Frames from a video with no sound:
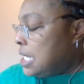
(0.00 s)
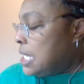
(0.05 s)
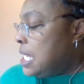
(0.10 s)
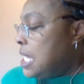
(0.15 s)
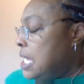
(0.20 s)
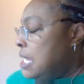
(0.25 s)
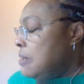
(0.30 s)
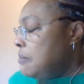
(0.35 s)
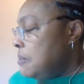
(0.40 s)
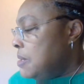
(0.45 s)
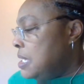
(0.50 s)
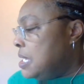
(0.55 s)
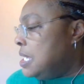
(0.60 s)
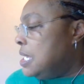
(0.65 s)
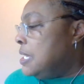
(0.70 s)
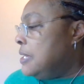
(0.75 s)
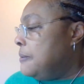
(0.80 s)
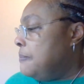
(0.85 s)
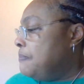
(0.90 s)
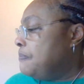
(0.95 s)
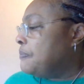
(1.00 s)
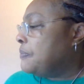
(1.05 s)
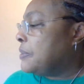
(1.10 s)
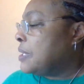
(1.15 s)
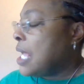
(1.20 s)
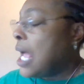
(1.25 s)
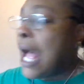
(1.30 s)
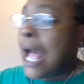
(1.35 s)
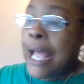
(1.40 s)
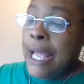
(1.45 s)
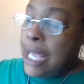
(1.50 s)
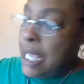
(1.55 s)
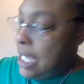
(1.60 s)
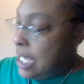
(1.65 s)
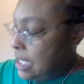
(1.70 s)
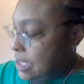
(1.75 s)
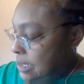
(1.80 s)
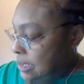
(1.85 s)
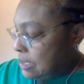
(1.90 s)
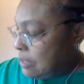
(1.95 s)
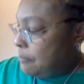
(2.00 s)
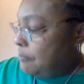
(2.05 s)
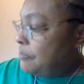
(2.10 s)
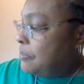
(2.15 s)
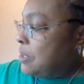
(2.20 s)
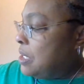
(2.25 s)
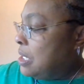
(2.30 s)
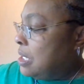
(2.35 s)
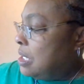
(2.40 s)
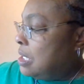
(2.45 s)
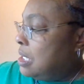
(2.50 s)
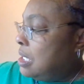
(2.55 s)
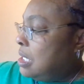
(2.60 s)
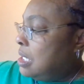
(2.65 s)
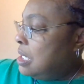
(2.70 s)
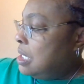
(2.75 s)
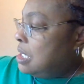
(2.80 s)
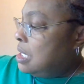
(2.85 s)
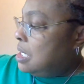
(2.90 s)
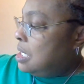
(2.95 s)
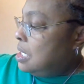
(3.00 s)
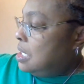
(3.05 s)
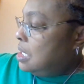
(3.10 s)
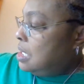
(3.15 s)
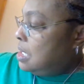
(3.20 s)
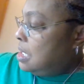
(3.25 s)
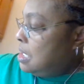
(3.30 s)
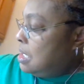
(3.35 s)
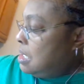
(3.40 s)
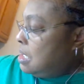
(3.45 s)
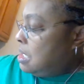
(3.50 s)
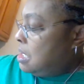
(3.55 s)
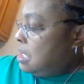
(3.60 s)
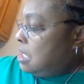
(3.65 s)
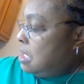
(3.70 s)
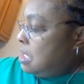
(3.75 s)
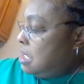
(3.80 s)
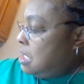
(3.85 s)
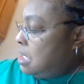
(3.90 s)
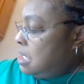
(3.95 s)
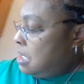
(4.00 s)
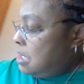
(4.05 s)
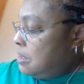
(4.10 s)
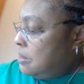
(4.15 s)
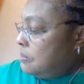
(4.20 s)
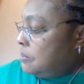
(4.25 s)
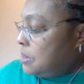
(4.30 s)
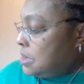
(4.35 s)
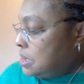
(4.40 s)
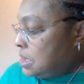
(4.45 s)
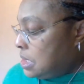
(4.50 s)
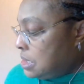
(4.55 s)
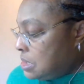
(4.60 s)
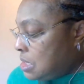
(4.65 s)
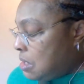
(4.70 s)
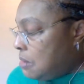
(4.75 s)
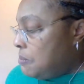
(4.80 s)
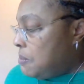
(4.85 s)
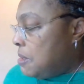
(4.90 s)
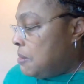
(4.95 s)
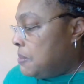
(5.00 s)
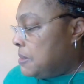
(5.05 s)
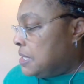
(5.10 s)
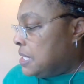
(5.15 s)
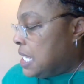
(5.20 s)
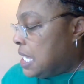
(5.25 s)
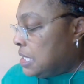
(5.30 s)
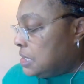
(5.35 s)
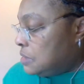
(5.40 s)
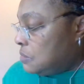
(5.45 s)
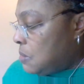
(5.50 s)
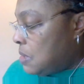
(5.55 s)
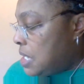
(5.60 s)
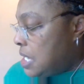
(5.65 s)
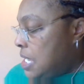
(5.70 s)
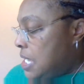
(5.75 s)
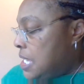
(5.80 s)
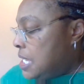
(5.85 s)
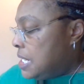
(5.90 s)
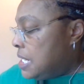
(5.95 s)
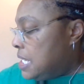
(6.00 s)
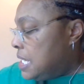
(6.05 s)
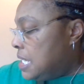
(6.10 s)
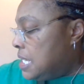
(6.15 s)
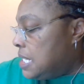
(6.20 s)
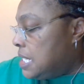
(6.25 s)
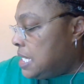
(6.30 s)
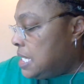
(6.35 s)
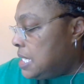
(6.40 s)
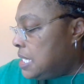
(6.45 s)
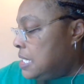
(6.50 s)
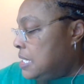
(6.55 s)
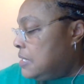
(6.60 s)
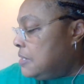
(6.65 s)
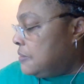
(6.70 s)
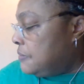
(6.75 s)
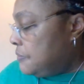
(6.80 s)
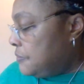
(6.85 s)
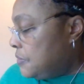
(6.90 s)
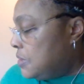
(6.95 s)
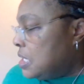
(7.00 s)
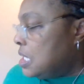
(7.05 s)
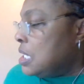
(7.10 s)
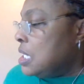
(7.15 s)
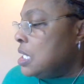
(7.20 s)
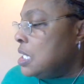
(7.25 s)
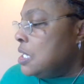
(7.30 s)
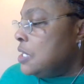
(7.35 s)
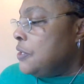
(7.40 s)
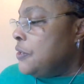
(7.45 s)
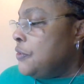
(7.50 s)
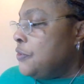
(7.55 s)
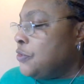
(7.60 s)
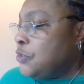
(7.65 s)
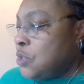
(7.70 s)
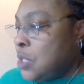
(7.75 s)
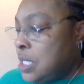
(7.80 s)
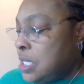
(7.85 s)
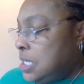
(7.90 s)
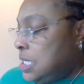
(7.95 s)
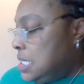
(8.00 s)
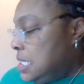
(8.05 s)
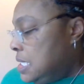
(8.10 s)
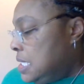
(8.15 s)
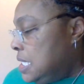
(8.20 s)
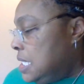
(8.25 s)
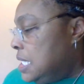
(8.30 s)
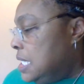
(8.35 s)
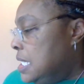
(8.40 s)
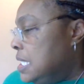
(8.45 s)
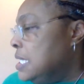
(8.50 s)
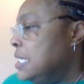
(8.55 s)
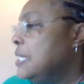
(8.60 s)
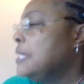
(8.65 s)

came in, I ate something, because I thought maybe that's why I had a headache. So I did eat,